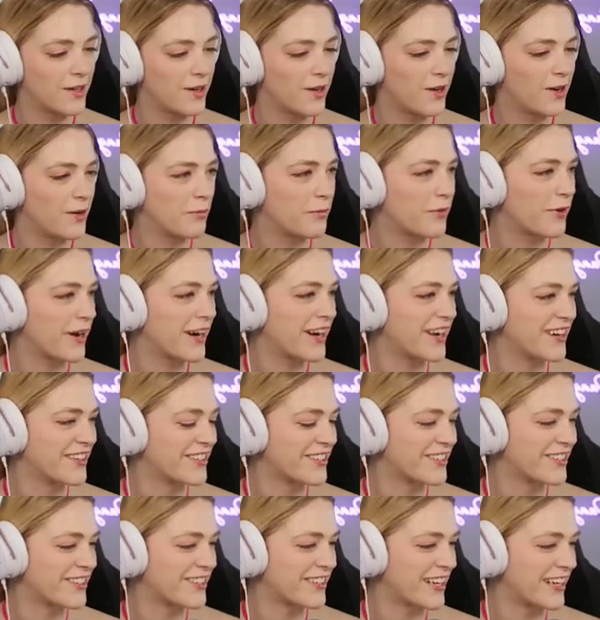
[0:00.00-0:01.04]
Oh,
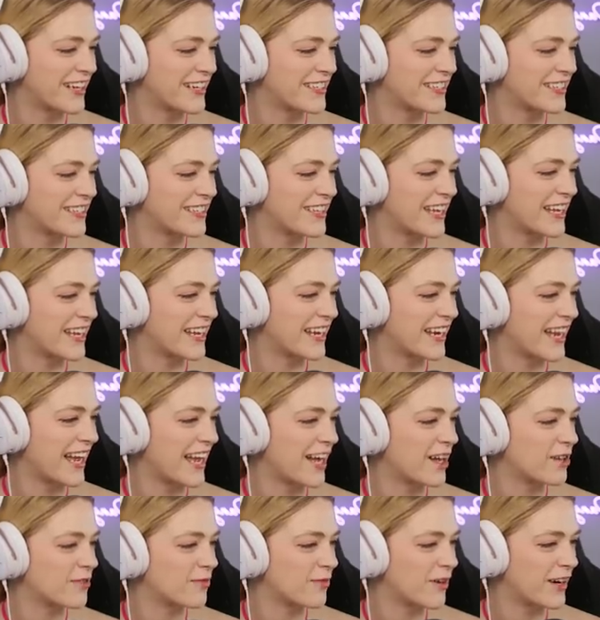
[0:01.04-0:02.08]
Briar's decided to take a
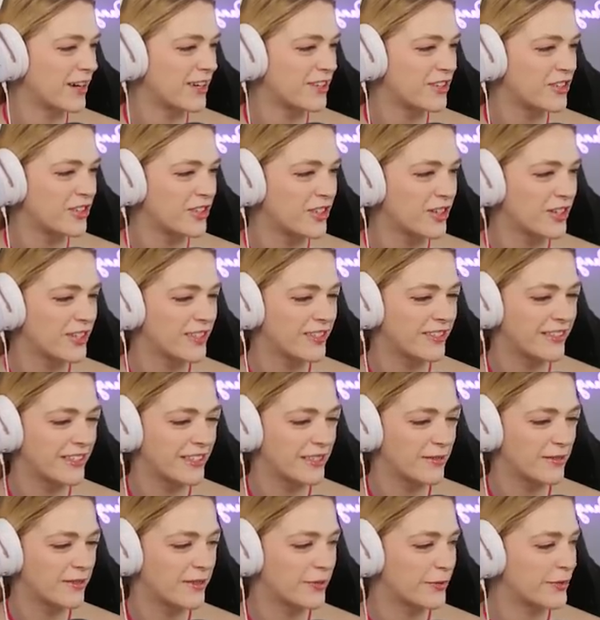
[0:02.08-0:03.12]
nap. Why don't you go to
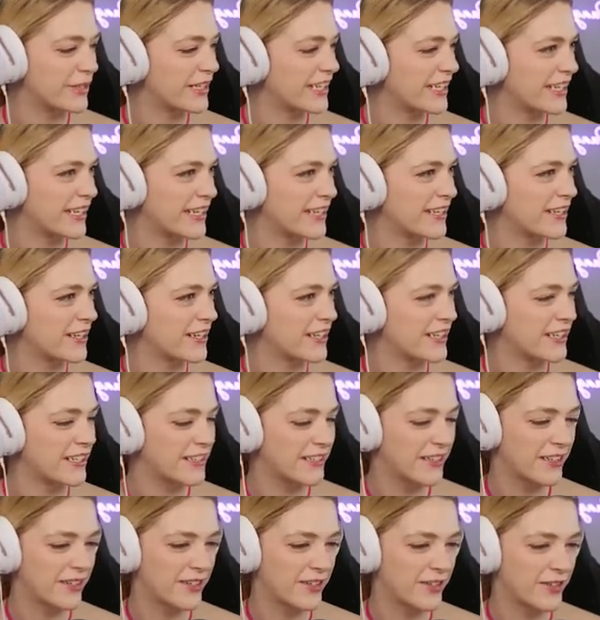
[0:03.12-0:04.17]
sleep, sweetie? You're
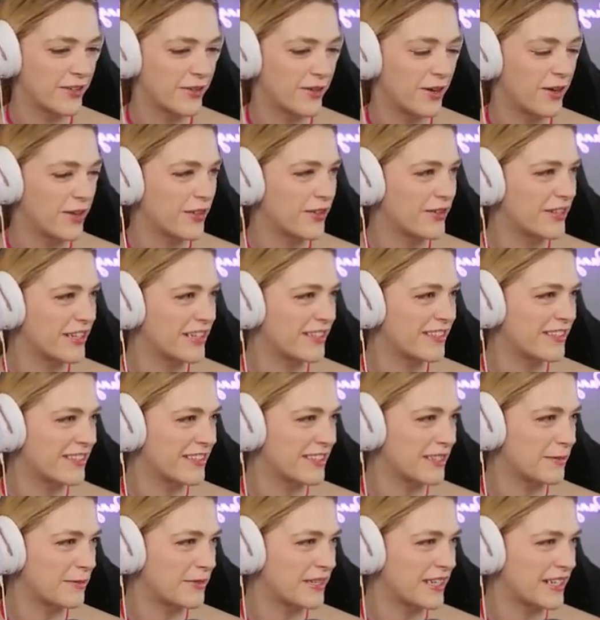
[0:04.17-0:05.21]
gonna go all the way to
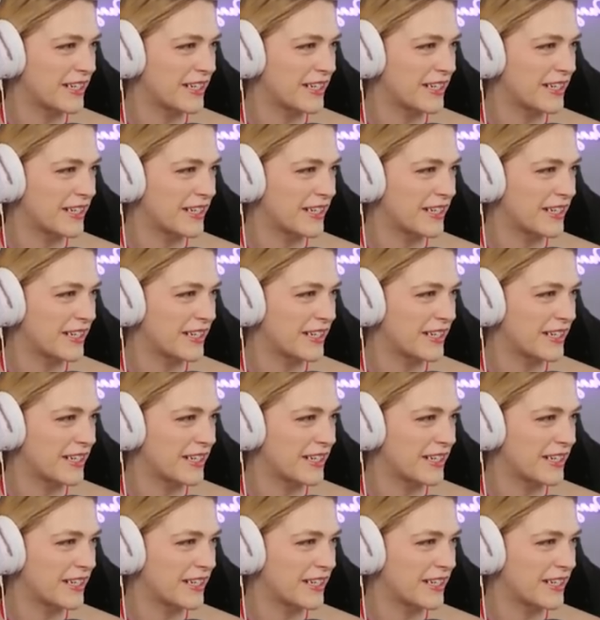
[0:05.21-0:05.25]
sleep